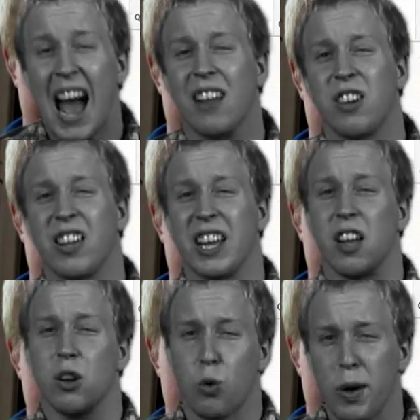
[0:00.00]
and
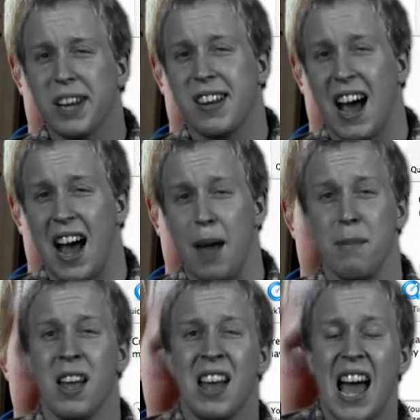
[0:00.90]
click
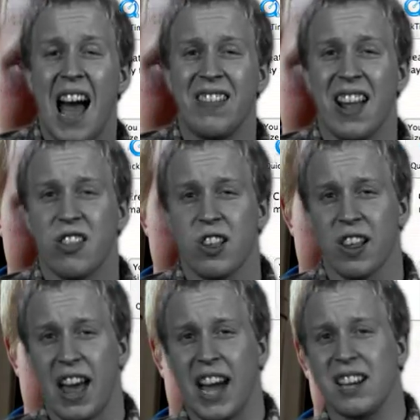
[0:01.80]
QuickTime, and then
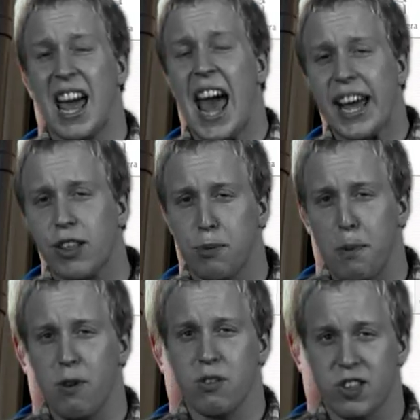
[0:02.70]
select
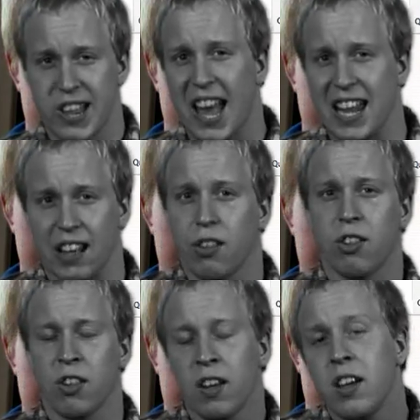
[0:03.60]
Expert Settings.